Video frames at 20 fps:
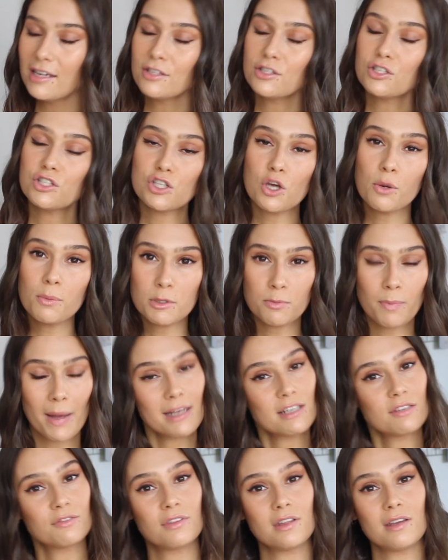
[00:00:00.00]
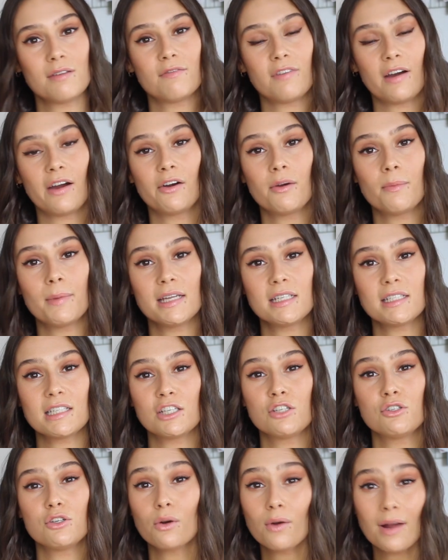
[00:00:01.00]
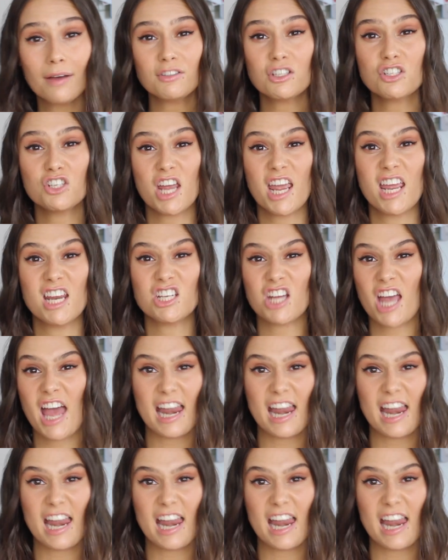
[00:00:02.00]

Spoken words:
so much better for the environment, and you don't have to change